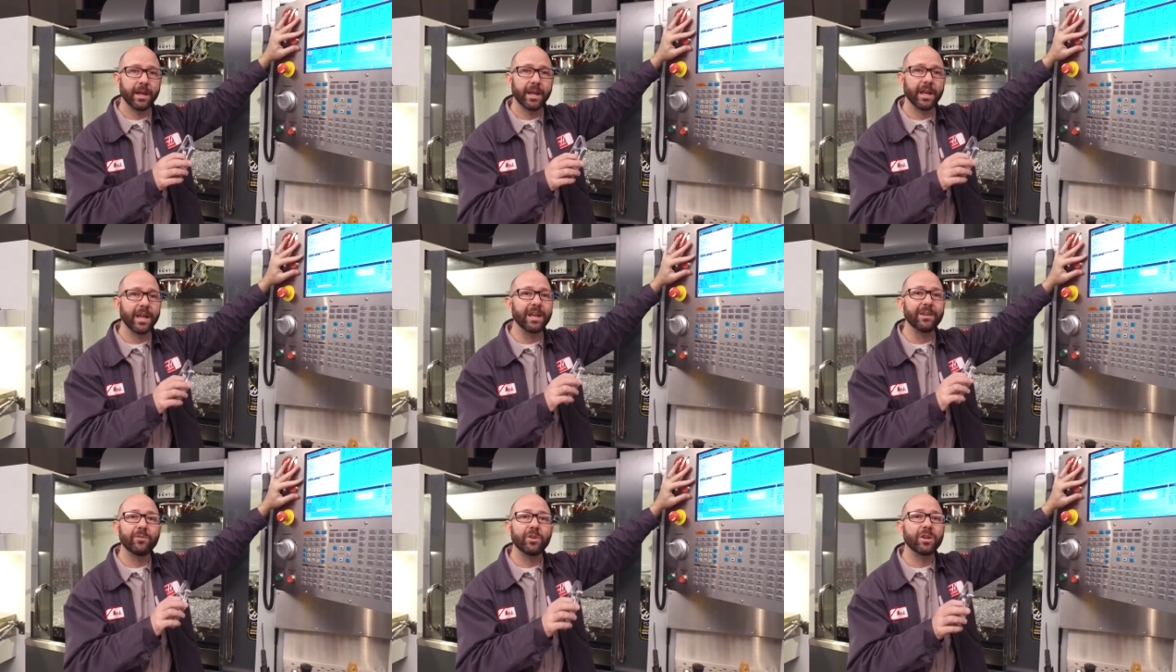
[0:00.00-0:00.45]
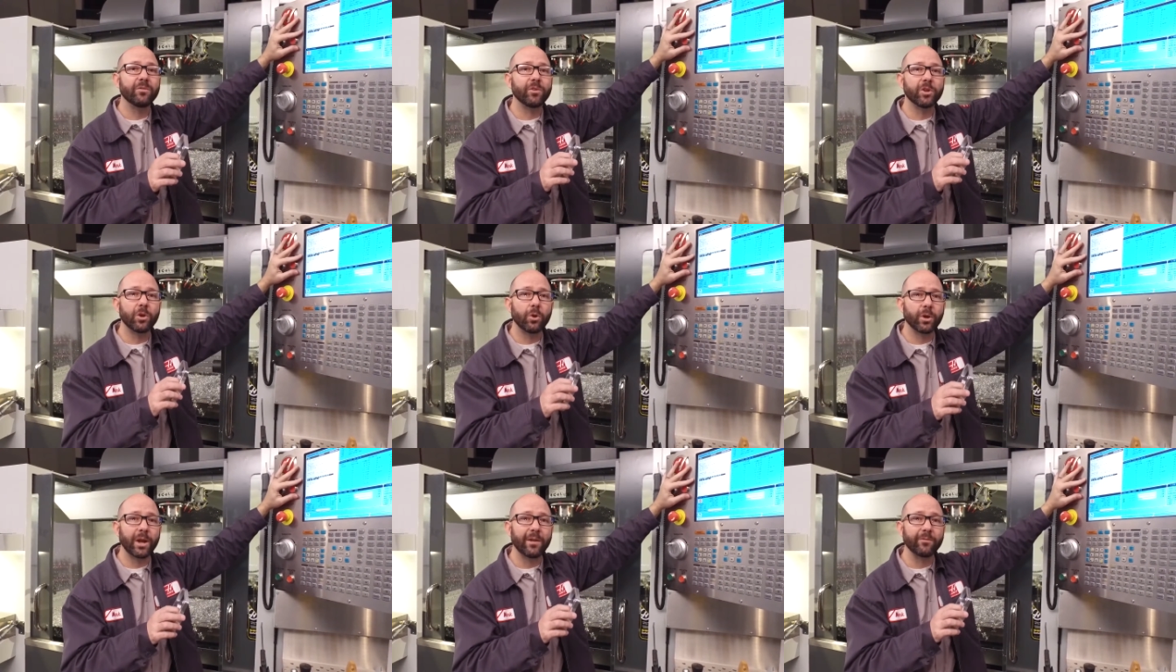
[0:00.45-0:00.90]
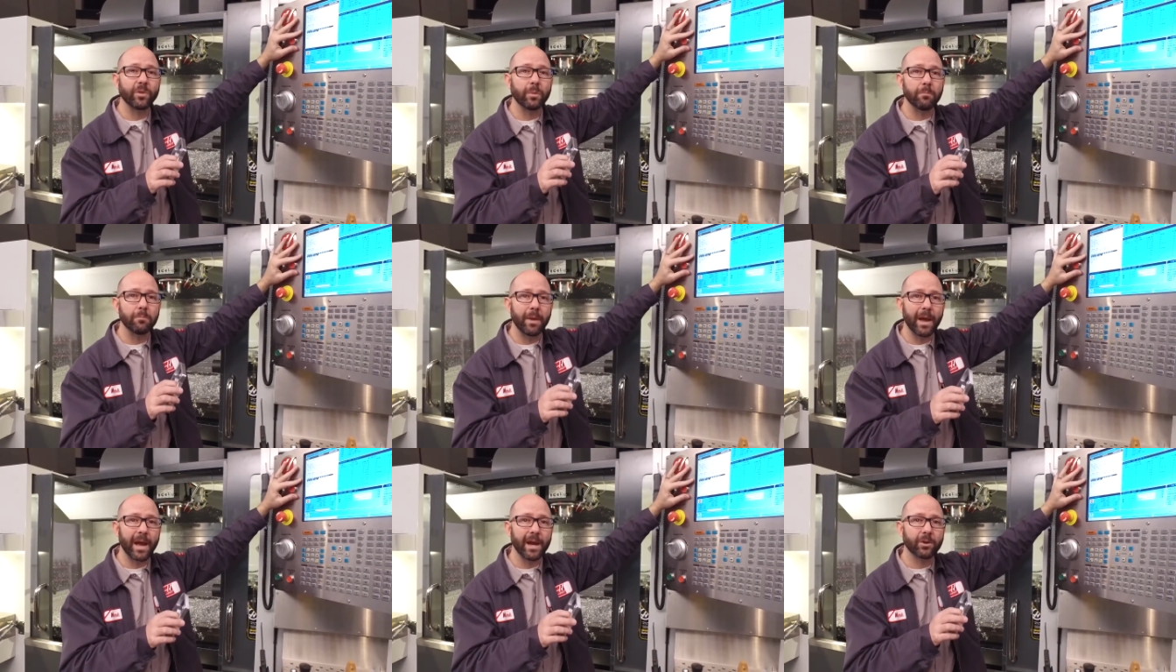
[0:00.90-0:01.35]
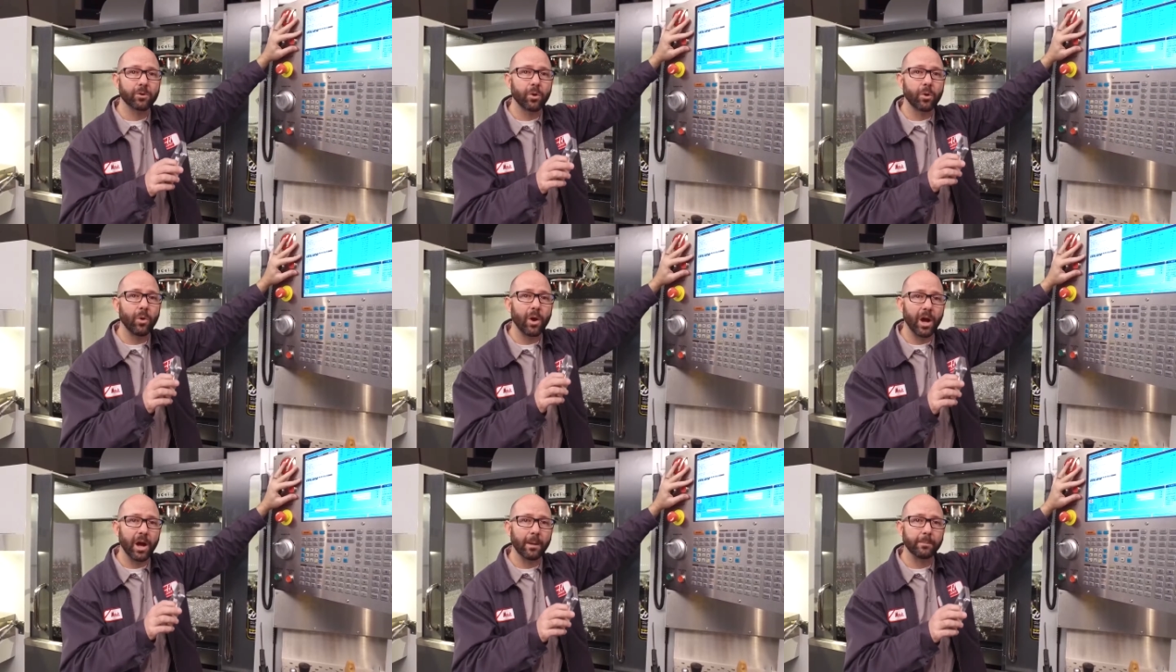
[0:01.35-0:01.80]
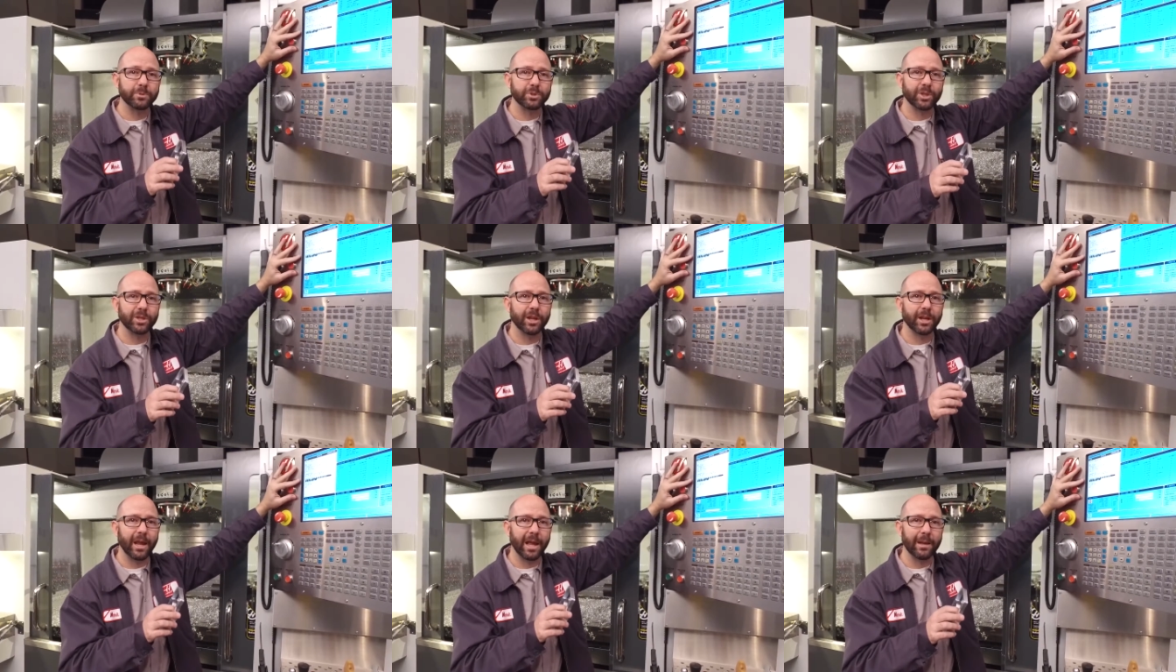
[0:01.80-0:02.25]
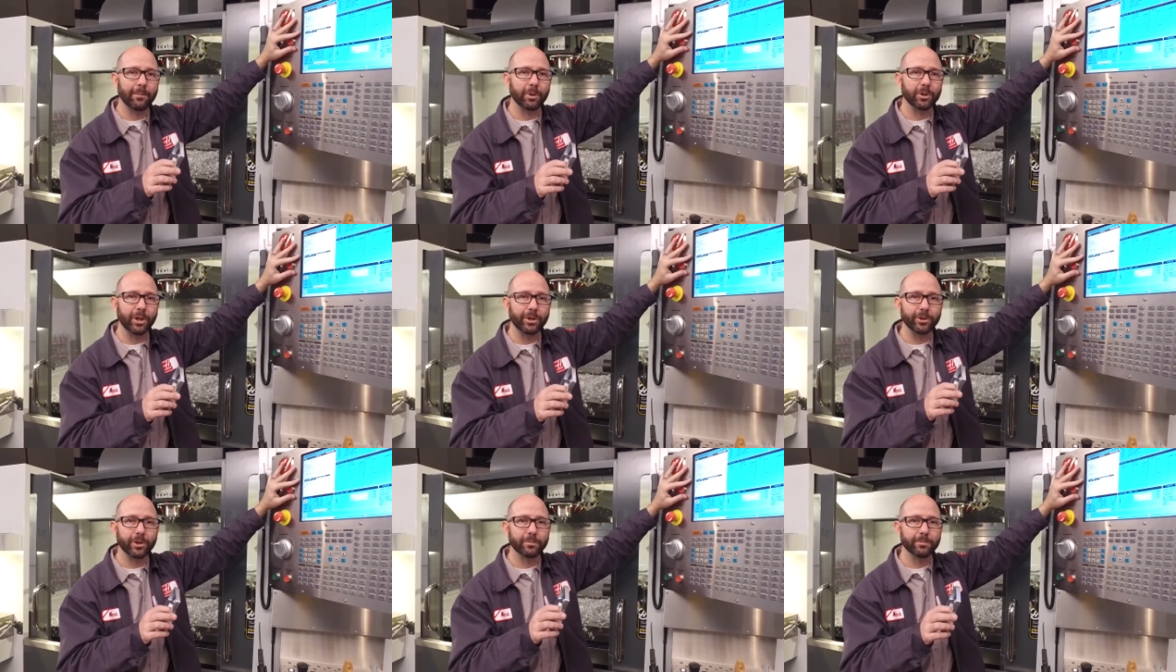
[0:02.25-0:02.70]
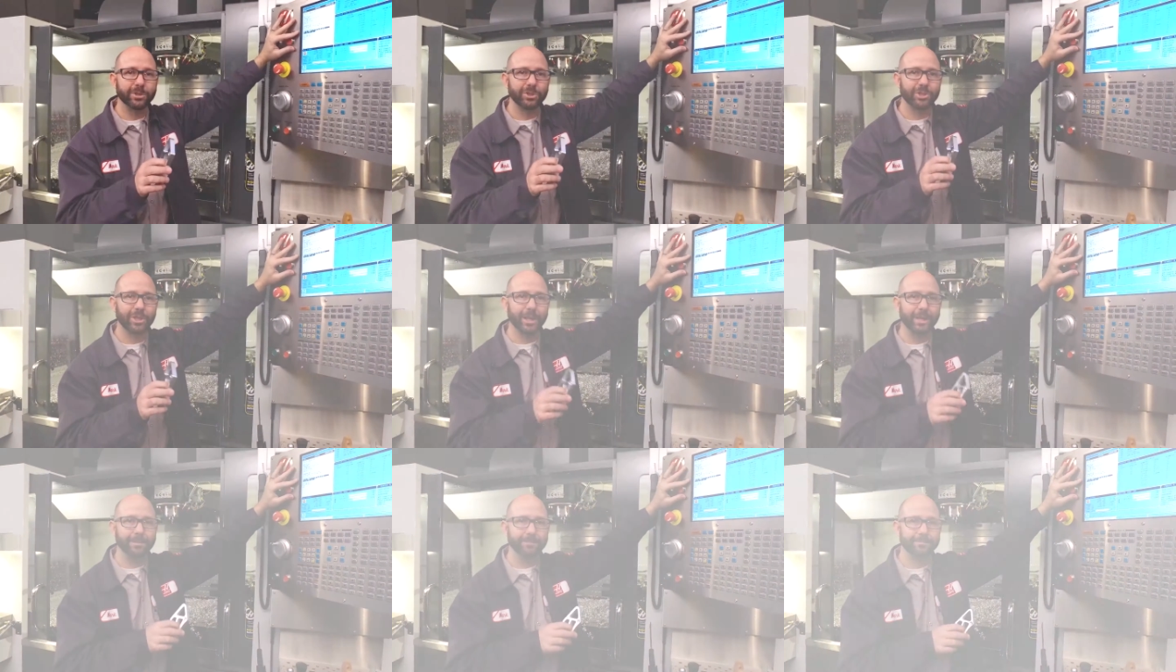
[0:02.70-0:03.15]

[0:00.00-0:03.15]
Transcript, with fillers: even if you don't have the macro option enabled on your machine.